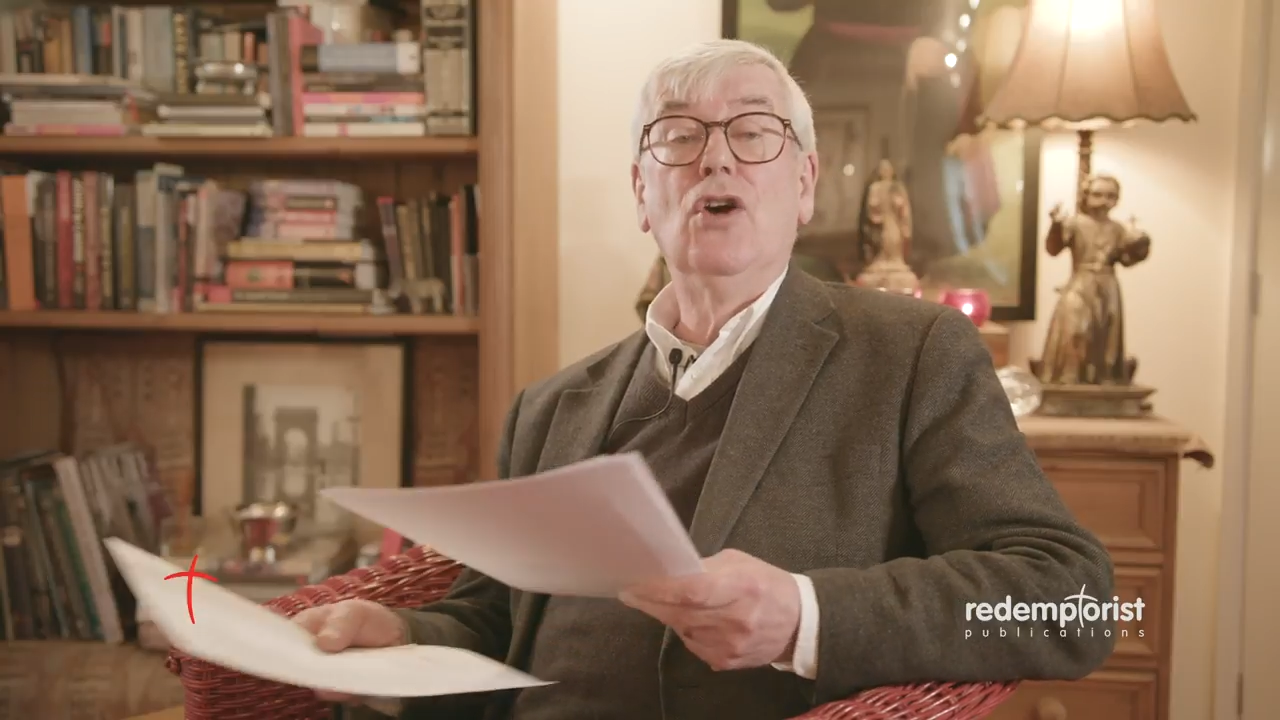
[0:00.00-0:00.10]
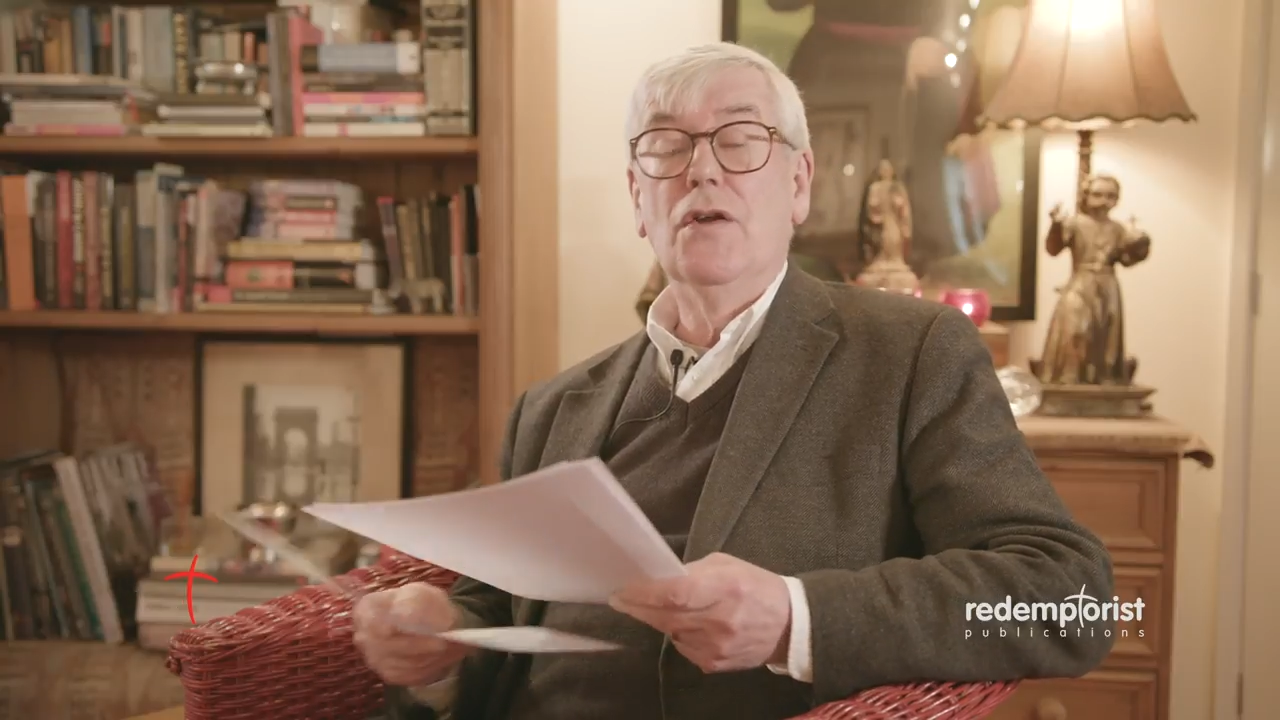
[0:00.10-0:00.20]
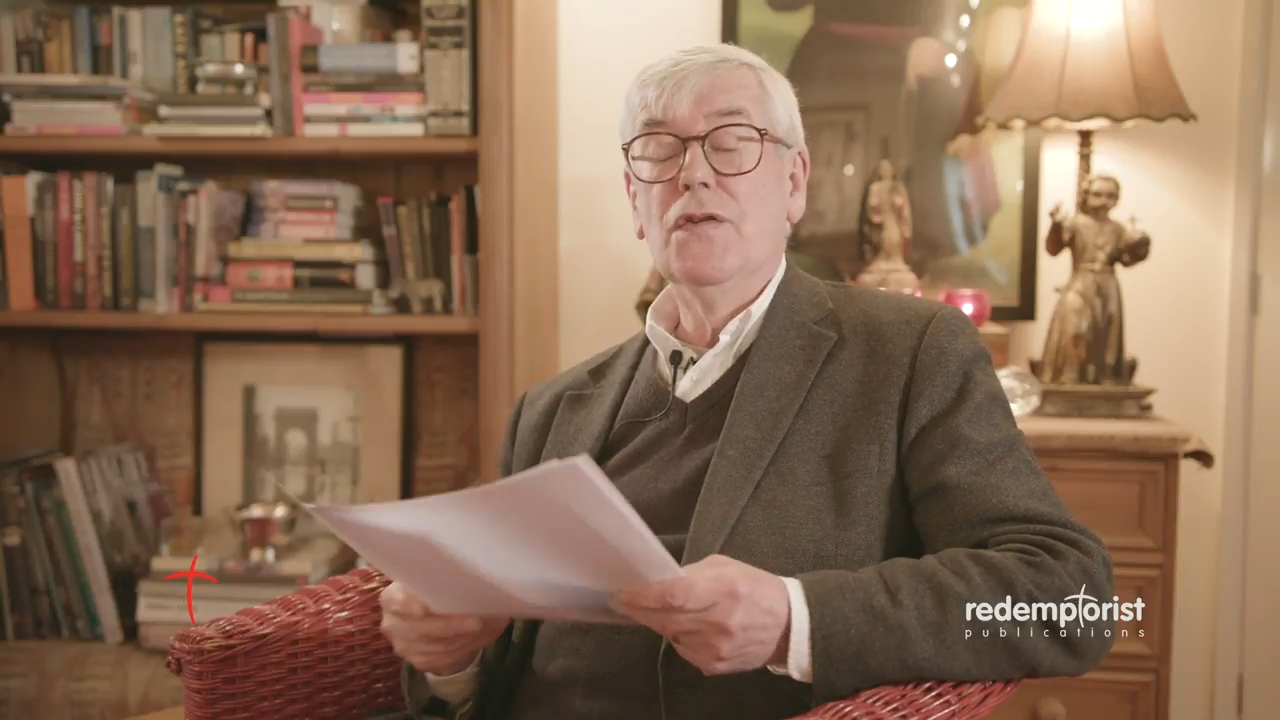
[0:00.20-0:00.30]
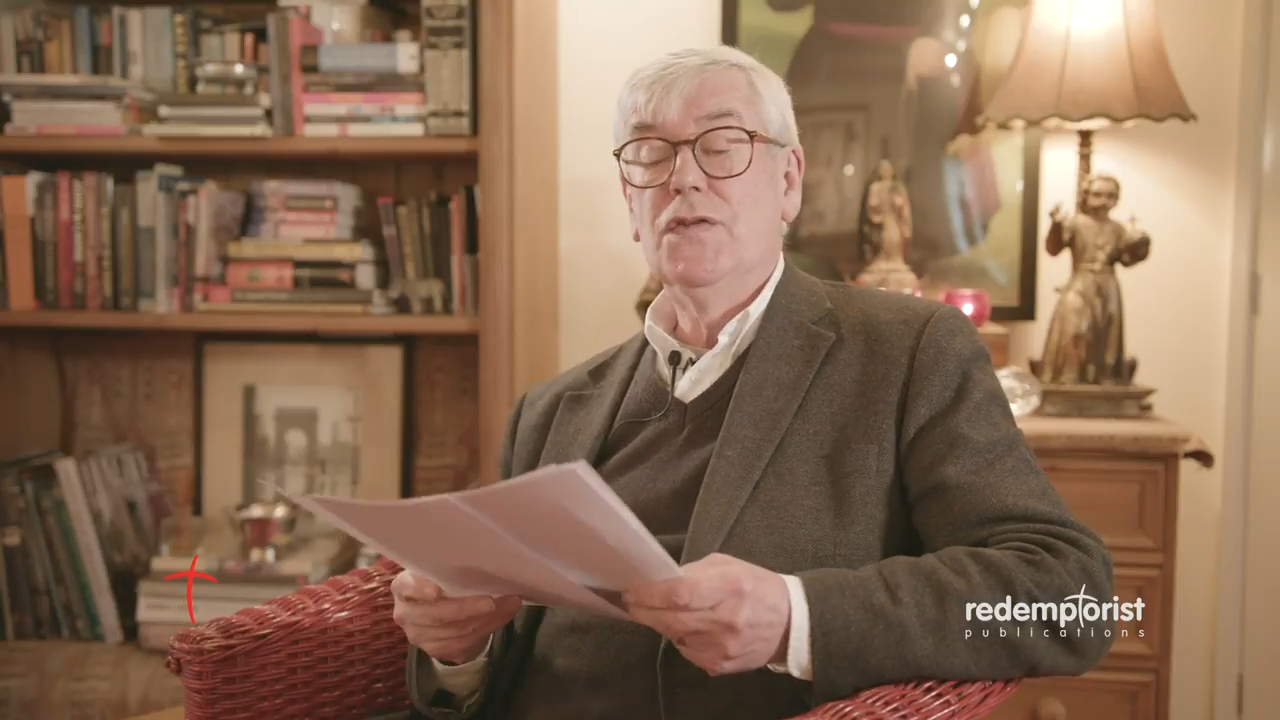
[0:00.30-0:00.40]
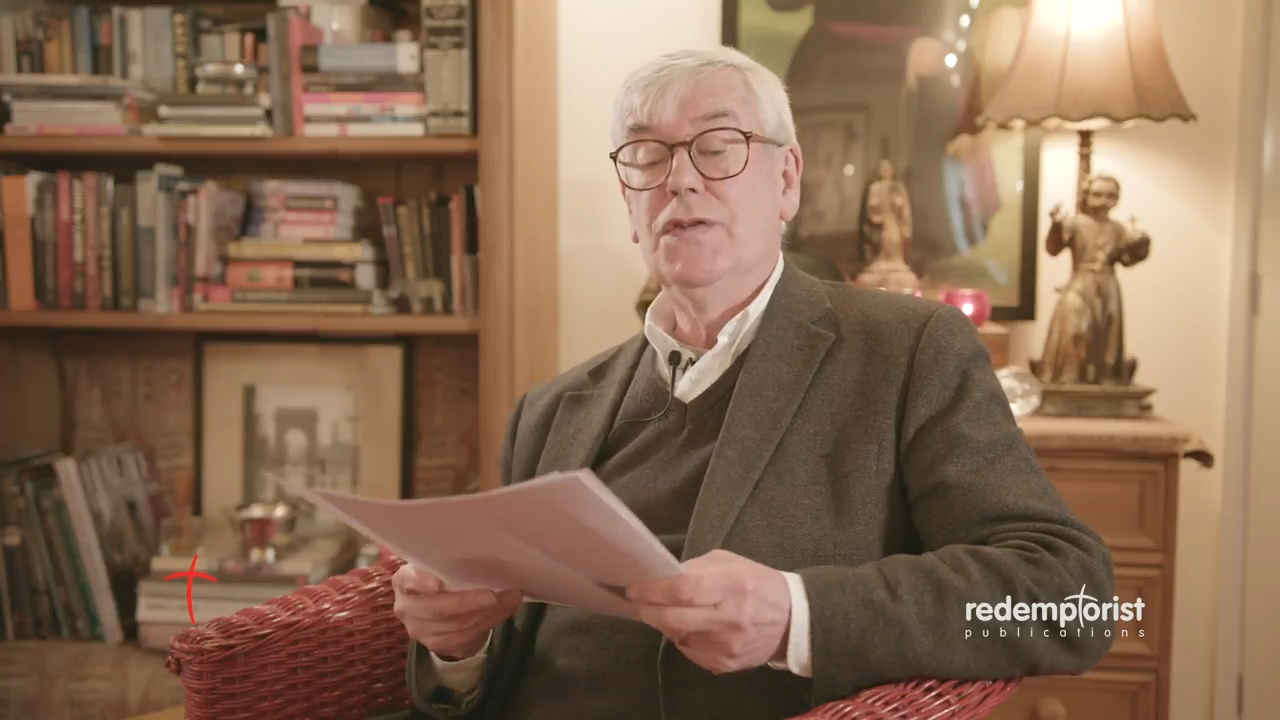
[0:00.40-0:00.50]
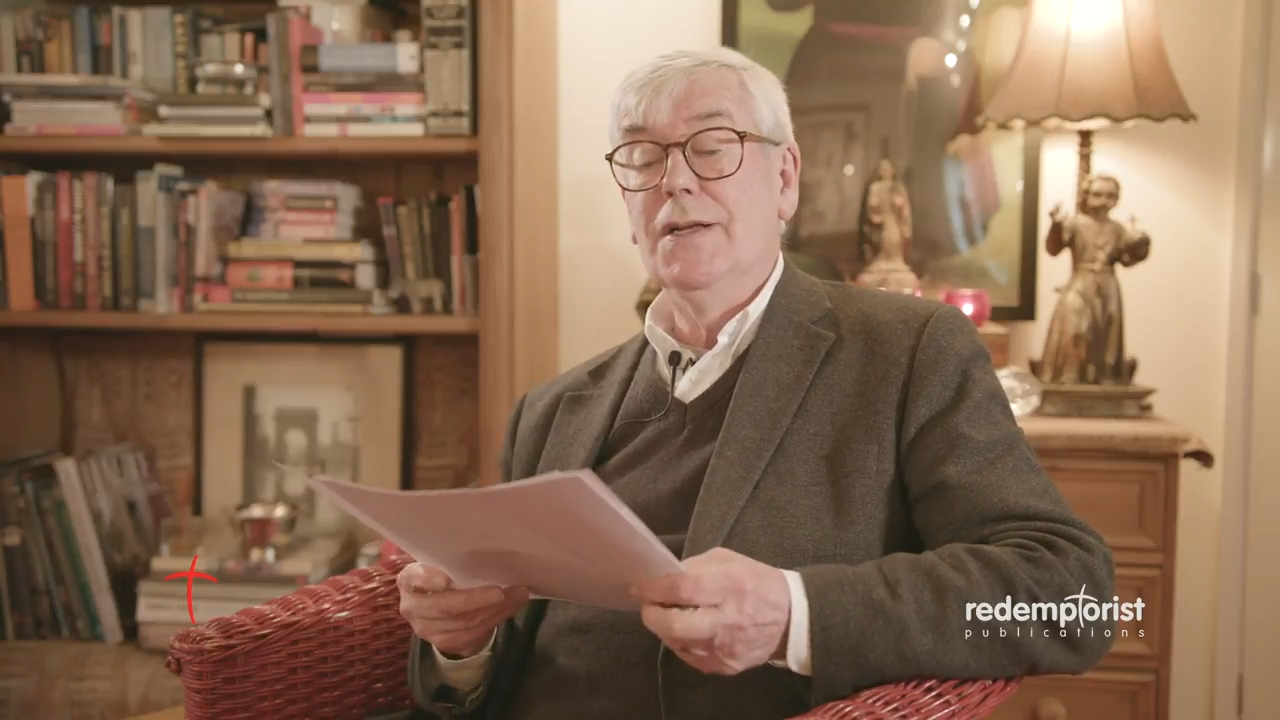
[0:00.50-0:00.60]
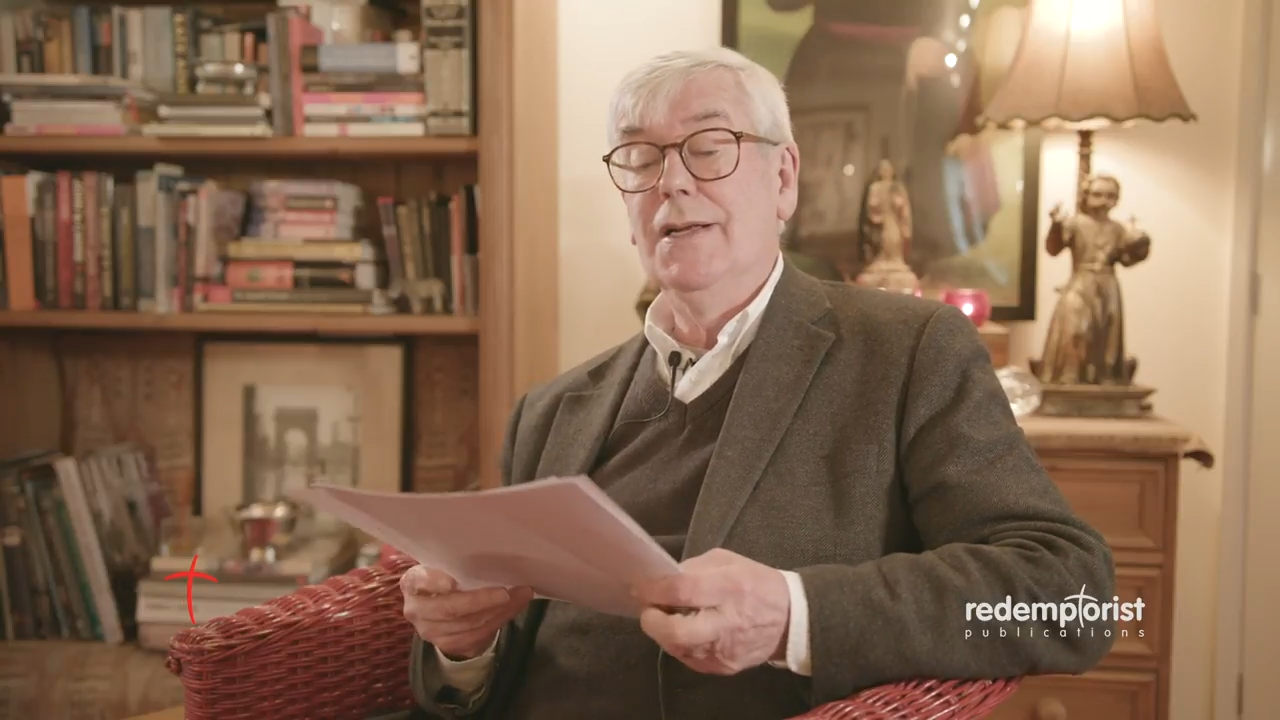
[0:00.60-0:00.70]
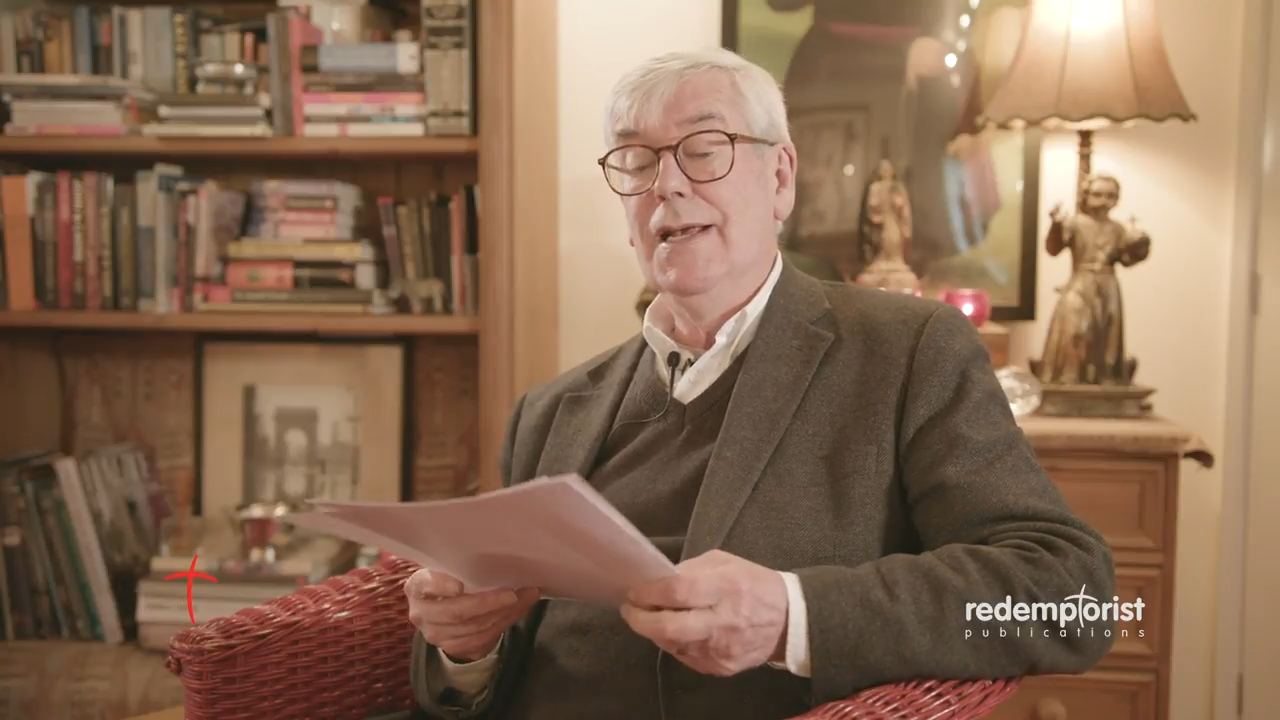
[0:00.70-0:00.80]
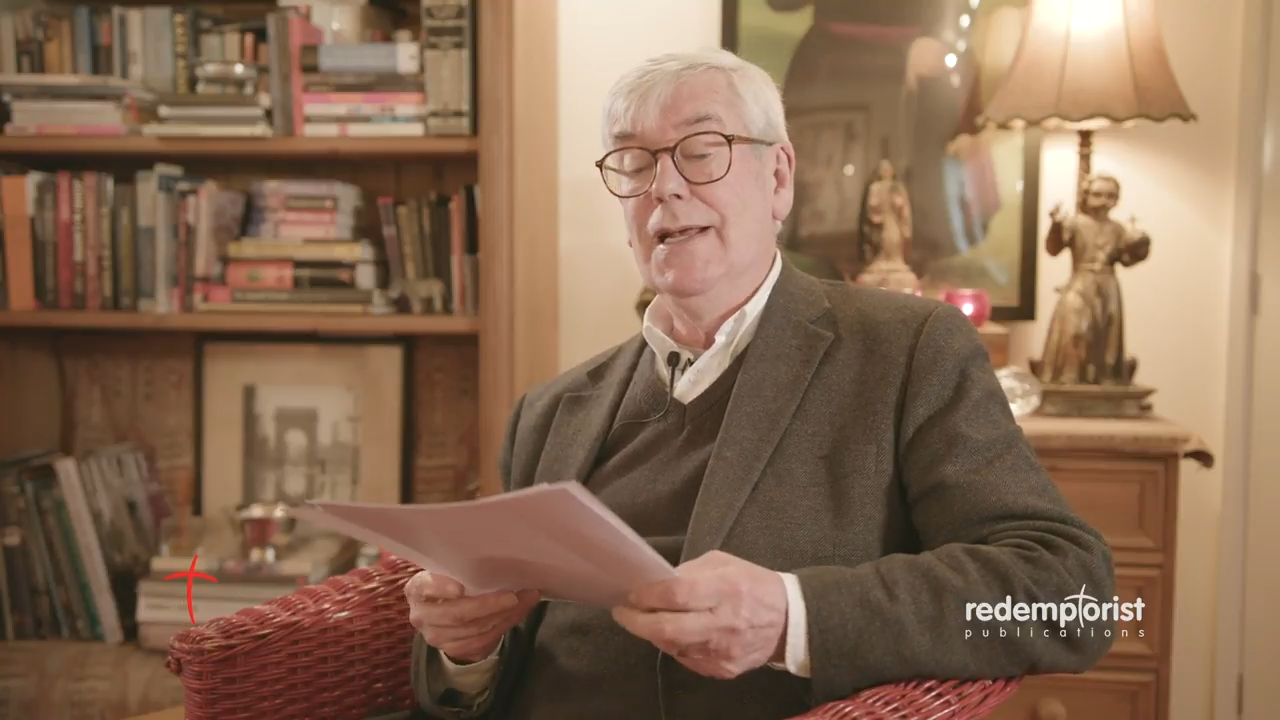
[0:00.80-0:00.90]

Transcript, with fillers: constant